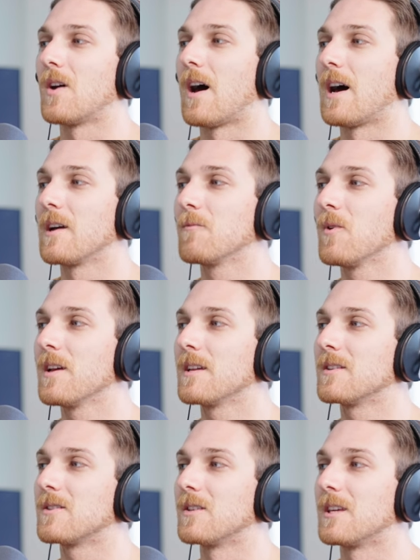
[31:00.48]
I
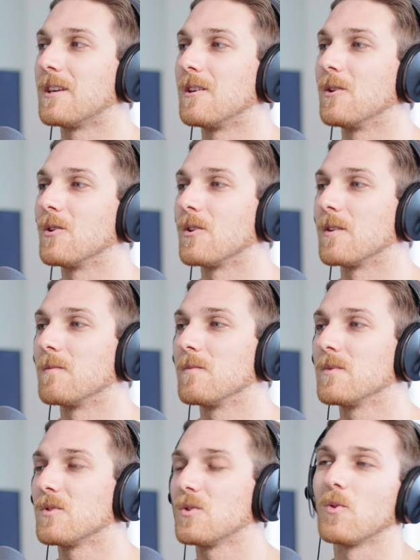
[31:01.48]
want to hear
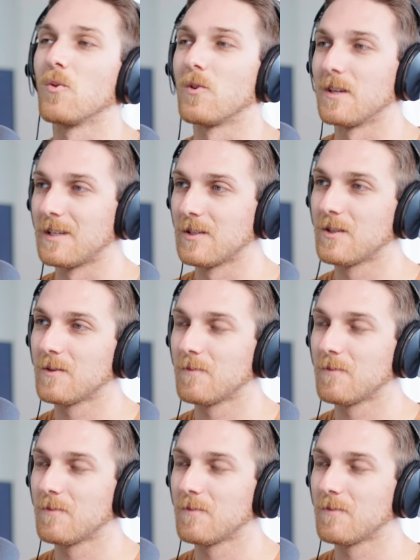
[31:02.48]
stories